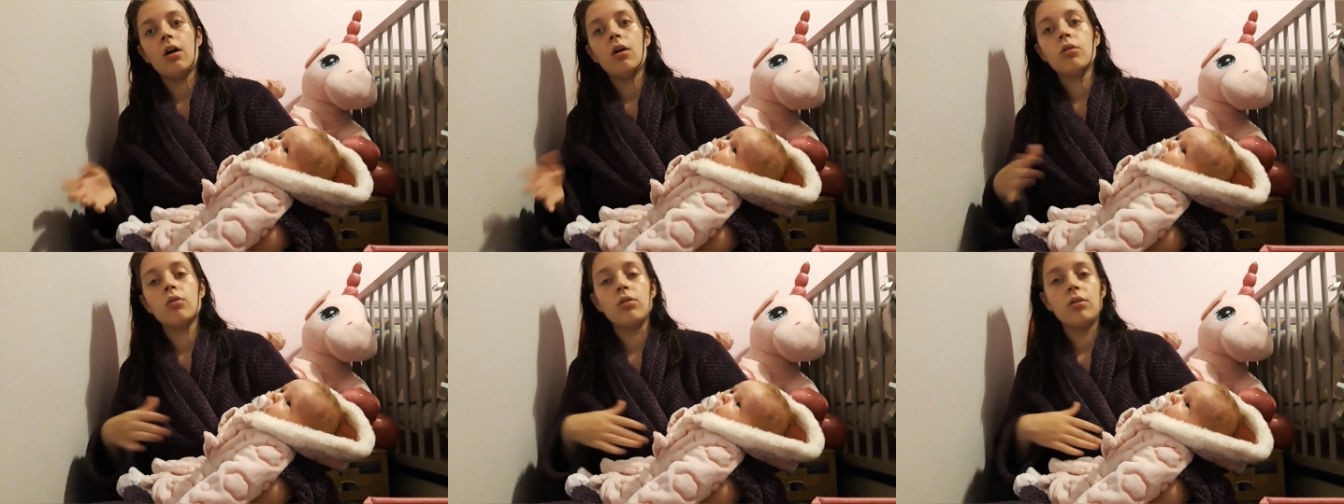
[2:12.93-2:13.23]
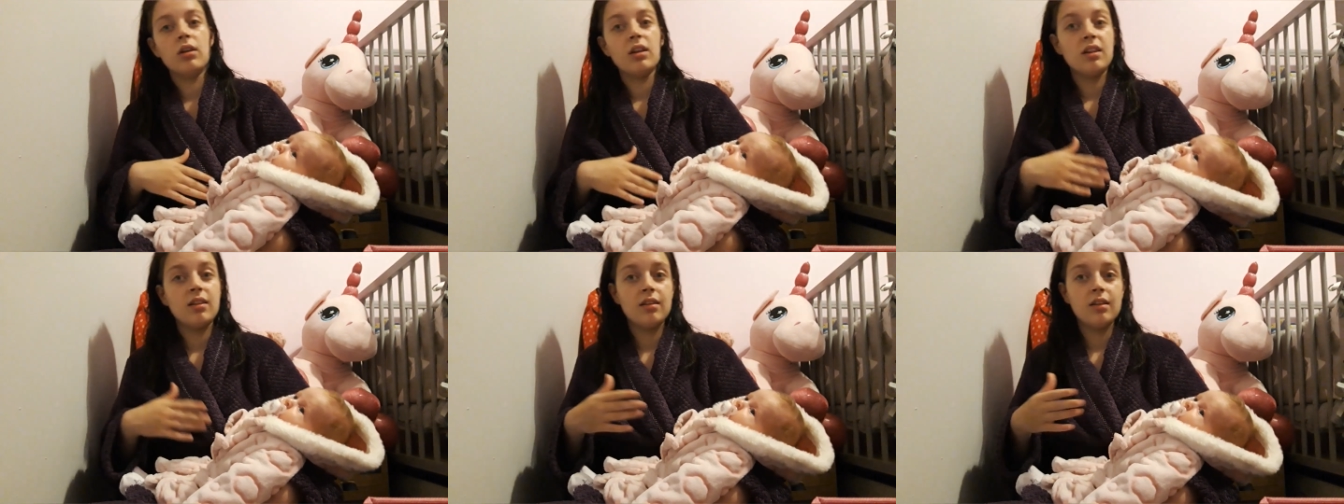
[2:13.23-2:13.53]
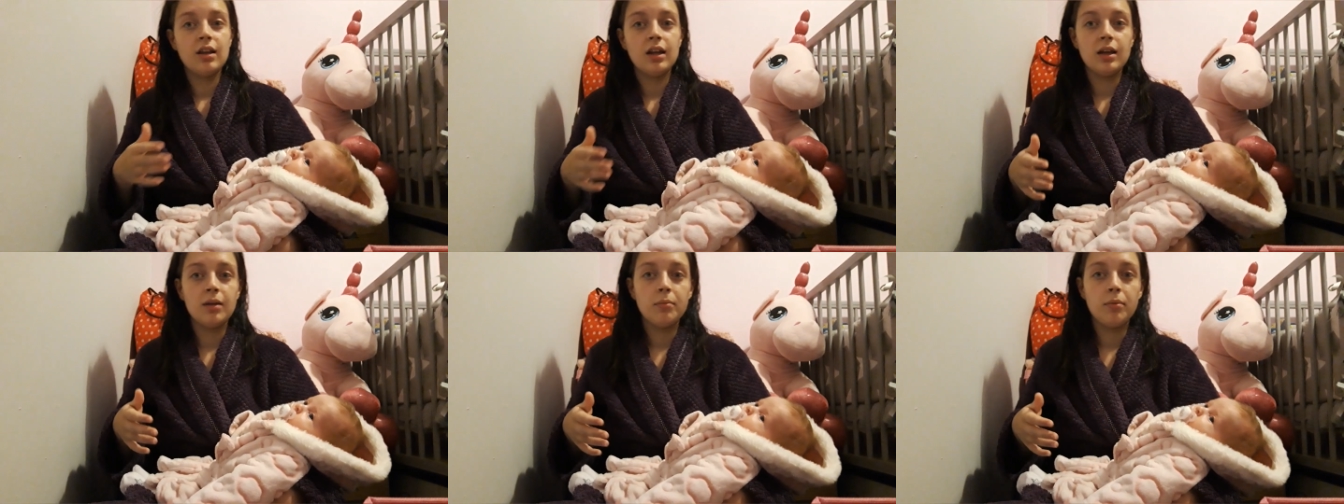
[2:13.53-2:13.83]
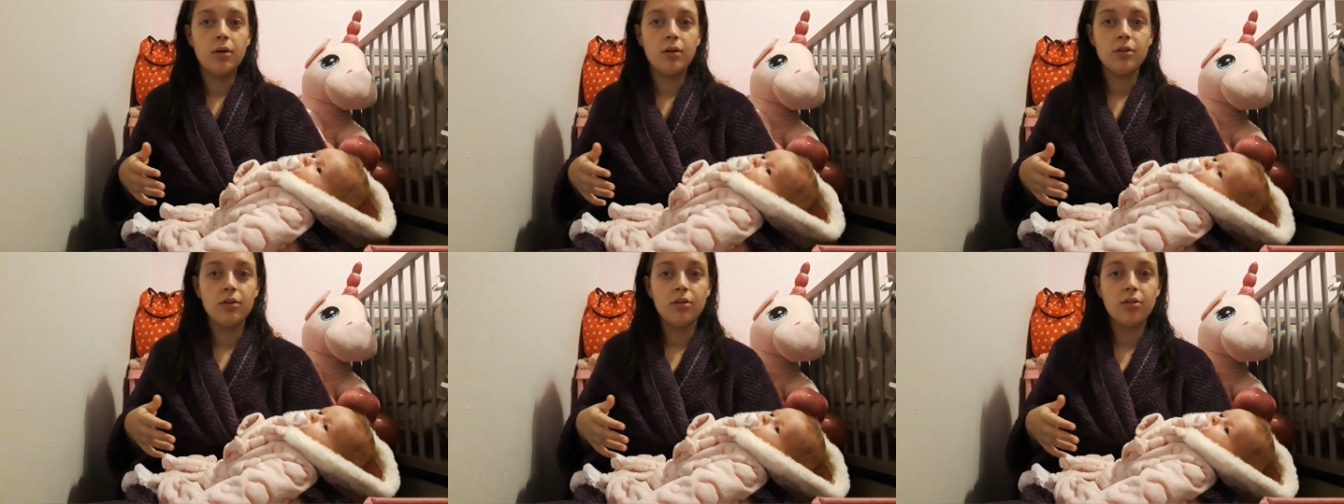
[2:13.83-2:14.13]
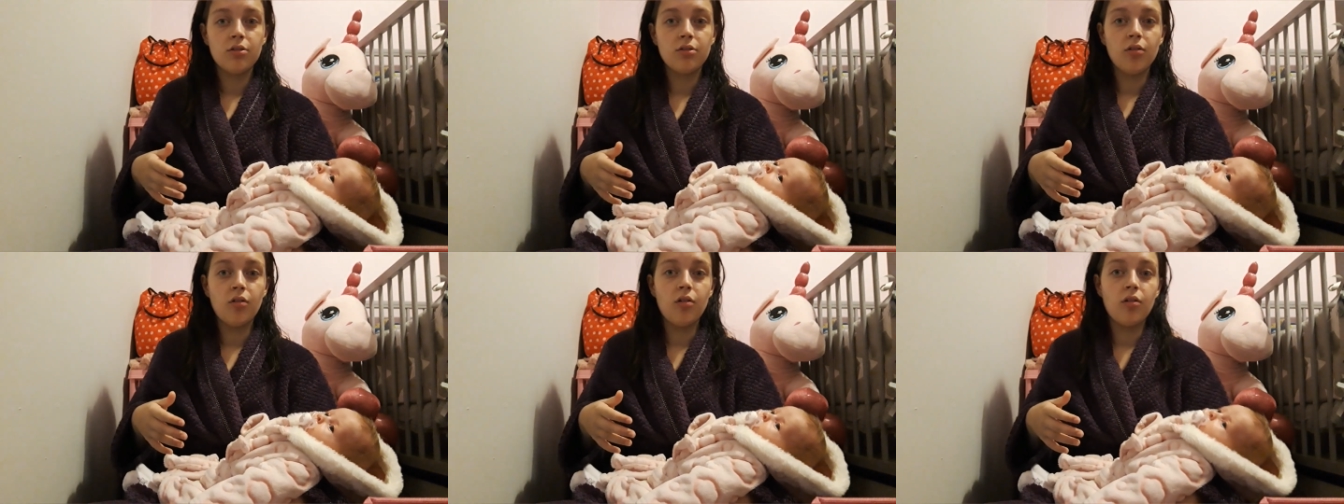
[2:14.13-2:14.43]
I couldn't sleep on the
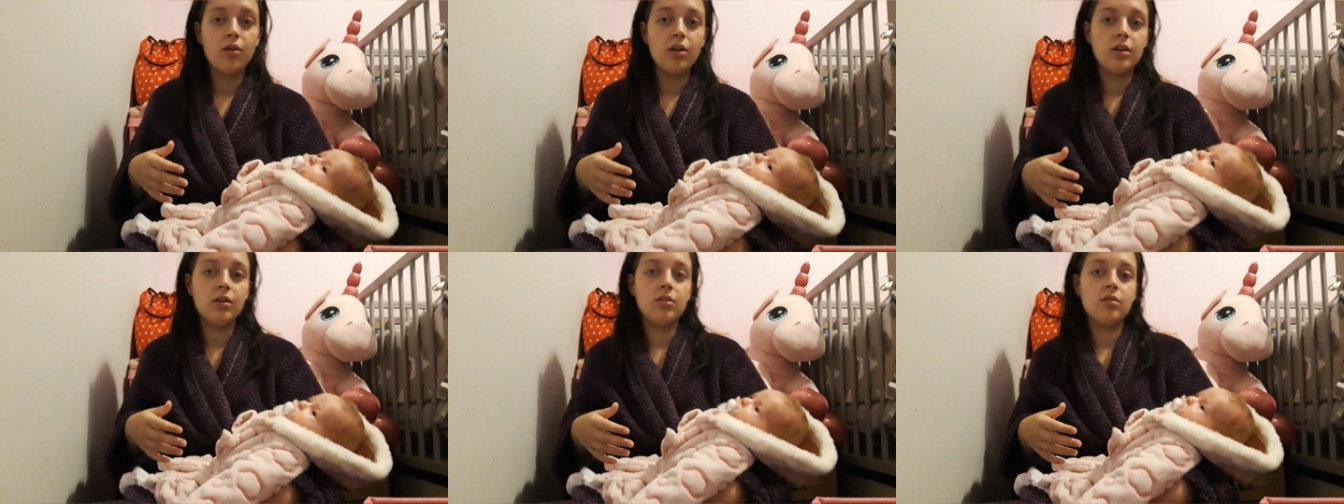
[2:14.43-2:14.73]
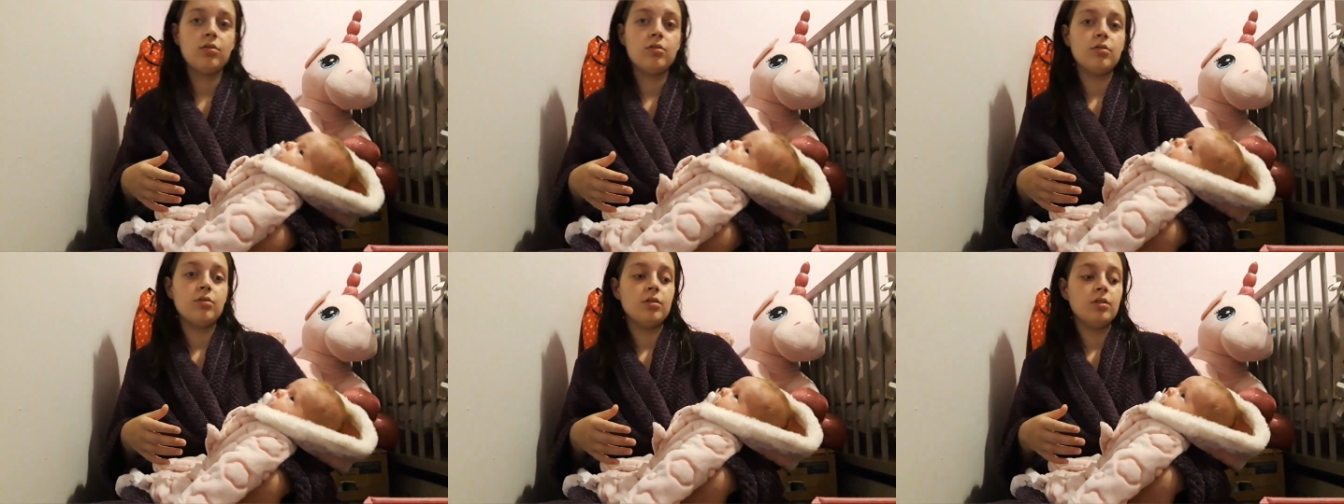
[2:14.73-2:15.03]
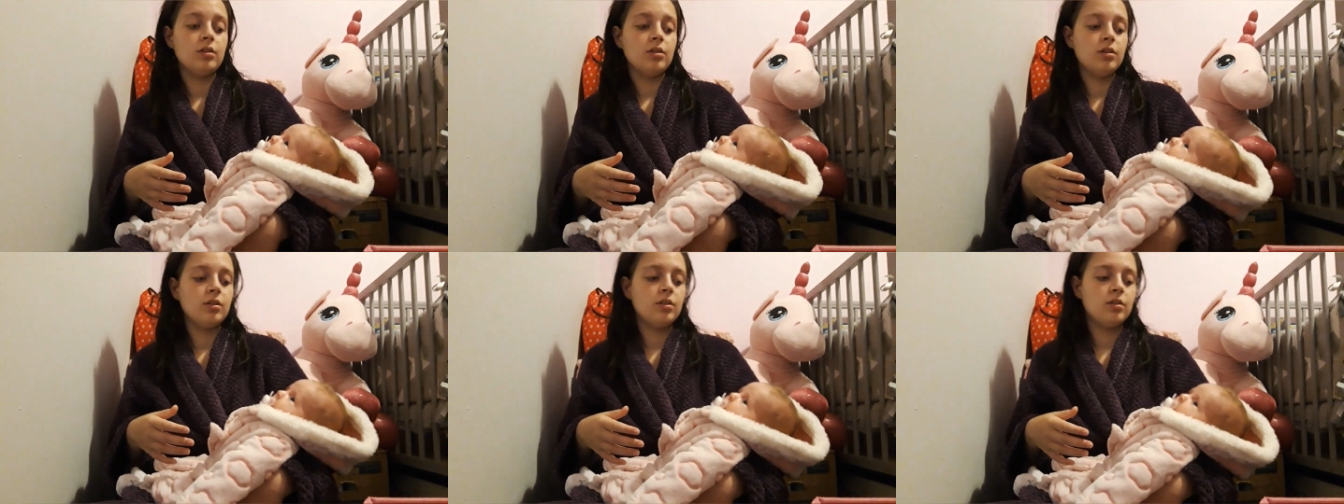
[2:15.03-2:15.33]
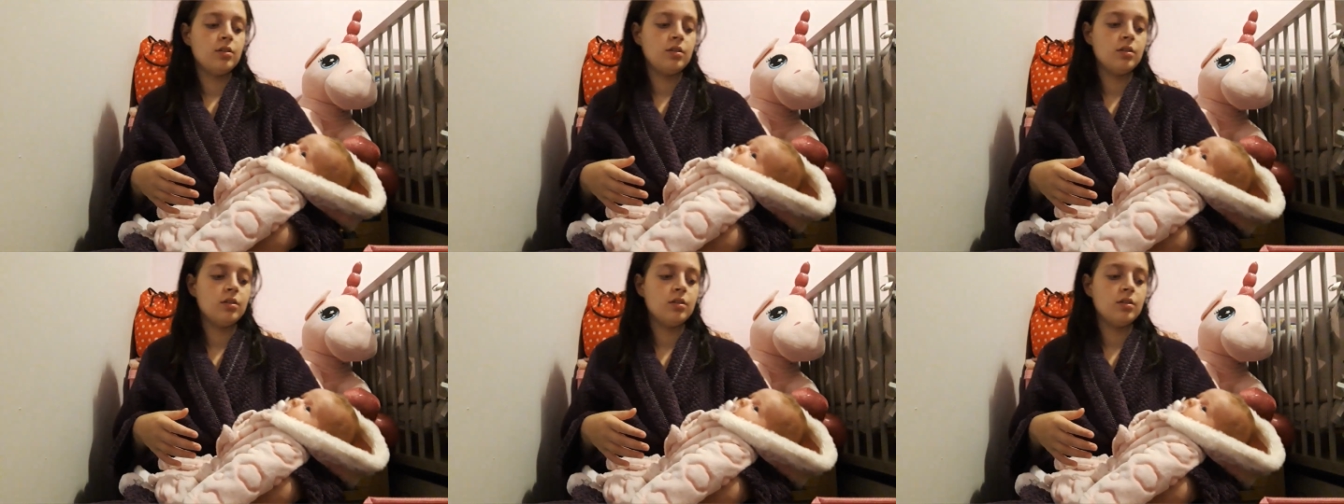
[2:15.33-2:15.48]
side. I couldn't,